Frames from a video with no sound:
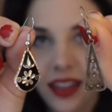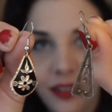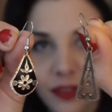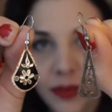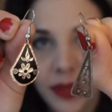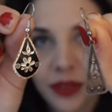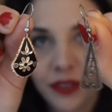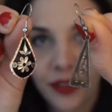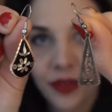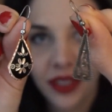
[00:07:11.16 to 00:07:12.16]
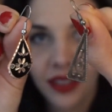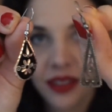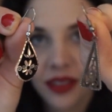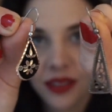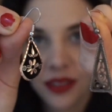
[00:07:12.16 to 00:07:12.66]
And then for my more folky
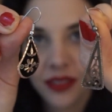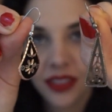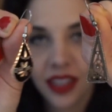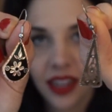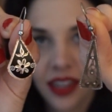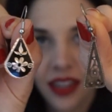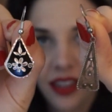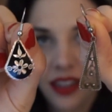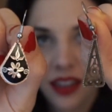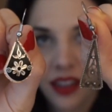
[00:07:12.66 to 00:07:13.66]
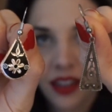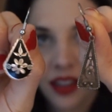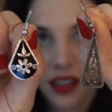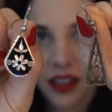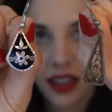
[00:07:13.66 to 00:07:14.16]
clothes, I've
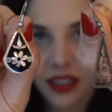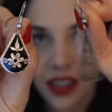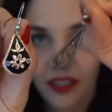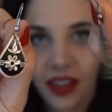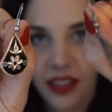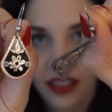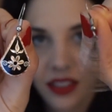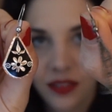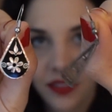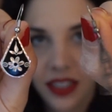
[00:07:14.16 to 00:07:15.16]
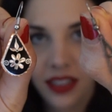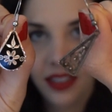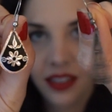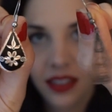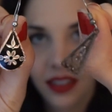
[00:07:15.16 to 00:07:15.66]
had these
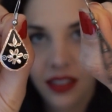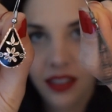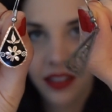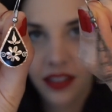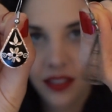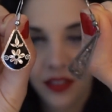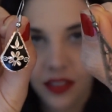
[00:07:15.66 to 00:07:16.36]
Viking earrings for a